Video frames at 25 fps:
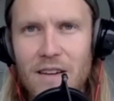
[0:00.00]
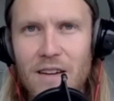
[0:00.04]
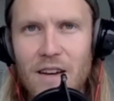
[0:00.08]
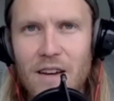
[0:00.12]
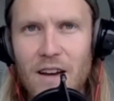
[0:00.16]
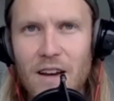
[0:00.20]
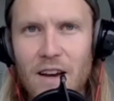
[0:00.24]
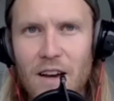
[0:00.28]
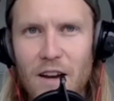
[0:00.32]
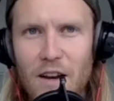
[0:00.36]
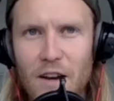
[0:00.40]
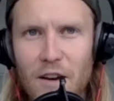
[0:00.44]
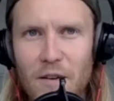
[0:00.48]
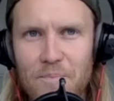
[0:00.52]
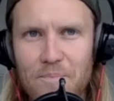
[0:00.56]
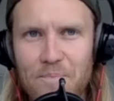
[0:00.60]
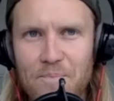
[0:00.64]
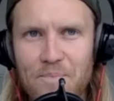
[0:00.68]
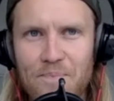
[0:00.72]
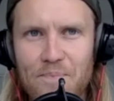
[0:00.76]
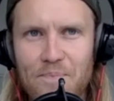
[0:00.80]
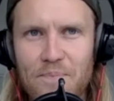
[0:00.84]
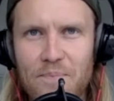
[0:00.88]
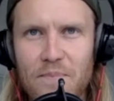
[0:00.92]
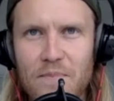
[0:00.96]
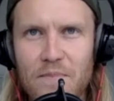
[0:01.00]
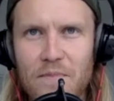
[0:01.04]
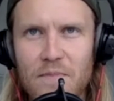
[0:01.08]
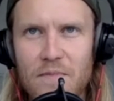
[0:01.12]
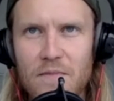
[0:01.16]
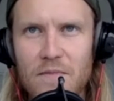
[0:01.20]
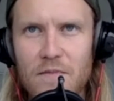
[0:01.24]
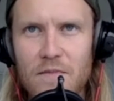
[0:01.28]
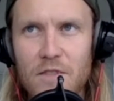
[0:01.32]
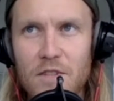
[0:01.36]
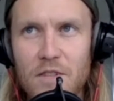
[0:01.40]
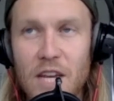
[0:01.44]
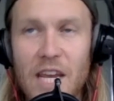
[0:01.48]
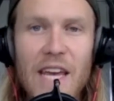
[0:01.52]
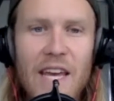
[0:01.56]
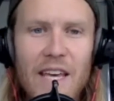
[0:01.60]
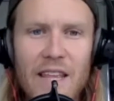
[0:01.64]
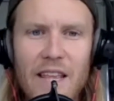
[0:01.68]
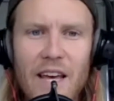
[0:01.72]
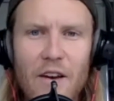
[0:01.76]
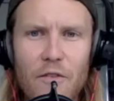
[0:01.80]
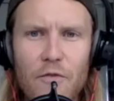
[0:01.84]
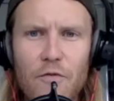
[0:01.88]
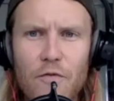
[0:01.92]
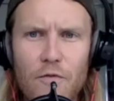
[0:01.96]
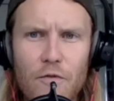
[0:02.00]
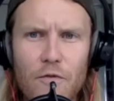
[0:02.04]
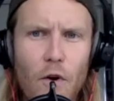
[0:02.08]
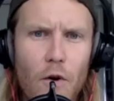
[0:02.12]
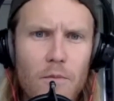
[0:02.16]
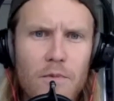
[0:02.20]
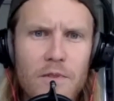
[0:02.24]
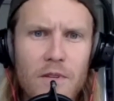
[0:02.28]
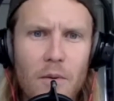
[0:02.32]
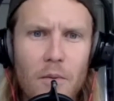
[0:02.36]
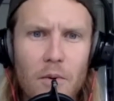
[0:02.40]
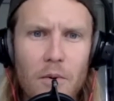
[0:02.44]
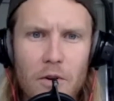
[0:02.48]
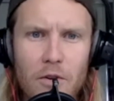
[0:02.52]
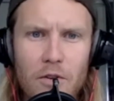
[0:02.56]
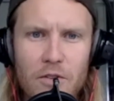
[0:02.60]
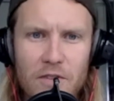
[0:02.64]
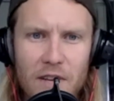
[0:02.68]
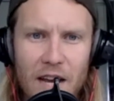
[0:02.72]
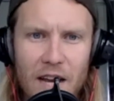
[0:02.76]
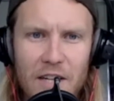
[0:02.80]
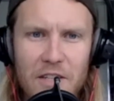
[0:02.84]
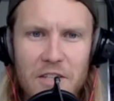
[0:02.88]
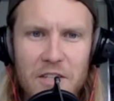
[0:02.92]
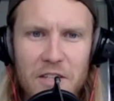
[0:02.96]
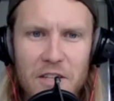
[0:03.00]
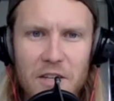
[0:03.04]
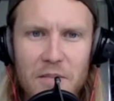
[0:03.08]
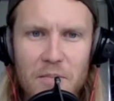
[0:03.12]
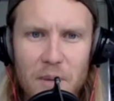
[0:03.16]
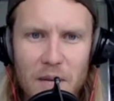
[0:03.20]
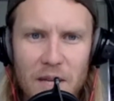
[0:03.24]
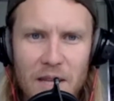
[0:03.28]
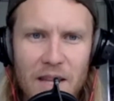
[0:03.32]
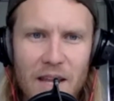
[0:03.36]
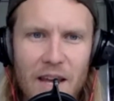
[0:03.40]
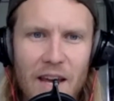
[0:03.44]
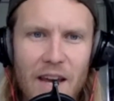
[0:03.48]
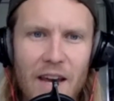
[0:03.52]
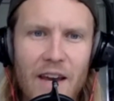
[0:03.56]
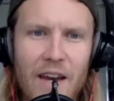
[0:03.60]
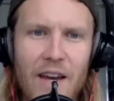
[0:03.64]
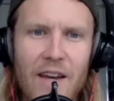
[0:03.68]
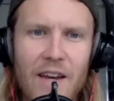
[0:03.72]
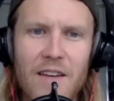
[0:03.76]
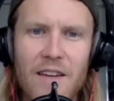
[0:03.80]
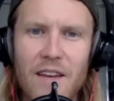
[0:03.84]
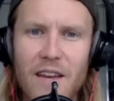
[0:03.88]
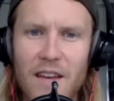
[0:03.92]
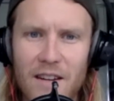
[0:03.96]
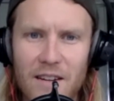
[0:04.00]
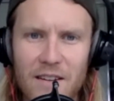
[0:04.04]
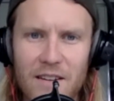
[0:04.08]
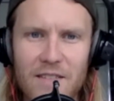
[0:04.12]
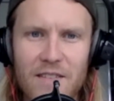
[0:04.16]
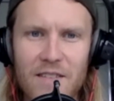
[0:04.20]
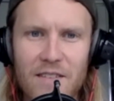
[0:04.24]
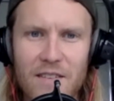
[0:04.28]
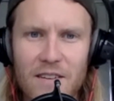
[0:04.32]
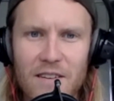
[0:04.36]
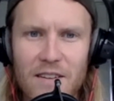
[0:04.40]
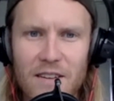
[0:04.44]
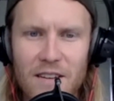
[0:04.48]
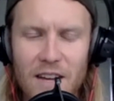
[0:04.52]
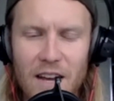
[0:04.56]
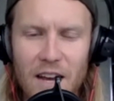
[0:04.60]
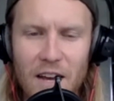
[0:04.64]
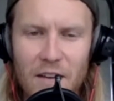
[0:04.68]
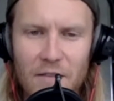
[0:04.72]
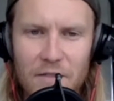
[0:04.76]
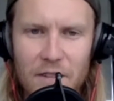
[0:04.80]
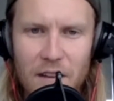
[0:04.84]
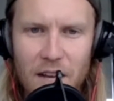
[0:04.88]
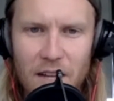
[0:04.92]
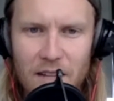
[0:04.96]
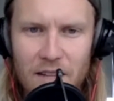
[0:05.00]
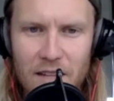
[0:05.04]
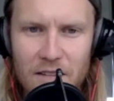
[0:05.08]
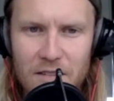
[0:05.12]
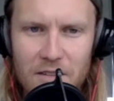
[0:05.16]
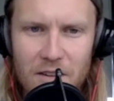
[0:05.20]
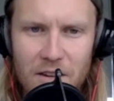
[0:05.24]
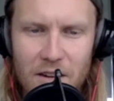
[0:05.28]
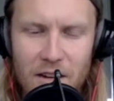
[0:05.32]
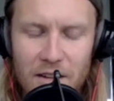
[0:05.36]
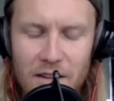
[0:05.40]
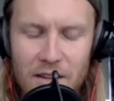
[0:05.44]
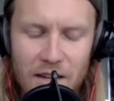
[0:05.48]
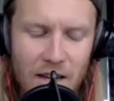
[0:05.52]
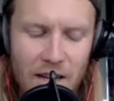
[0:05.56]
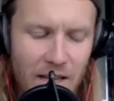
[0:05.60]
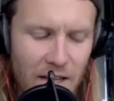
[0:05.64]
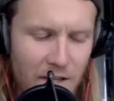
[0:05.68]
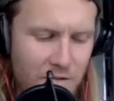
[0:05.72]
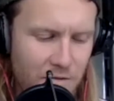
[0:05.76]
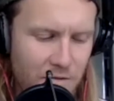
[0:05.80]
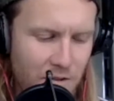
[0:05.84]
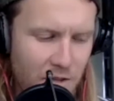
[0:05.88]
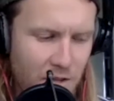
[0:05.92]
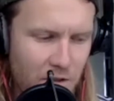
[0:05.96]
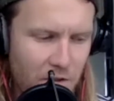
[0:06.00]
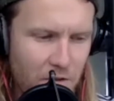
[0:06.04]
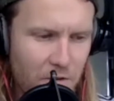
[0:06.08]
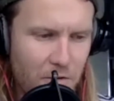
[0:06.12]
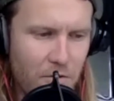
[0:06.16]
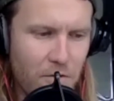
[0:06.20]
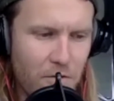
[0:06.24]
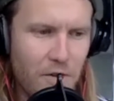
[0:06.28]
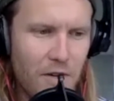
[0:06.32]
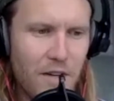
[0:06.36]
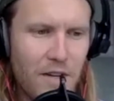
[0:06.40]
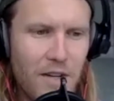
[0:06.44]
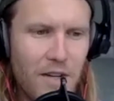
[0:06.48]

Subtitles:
to hear that from someone who's actually been there and have done that. So yeah, that's really cool.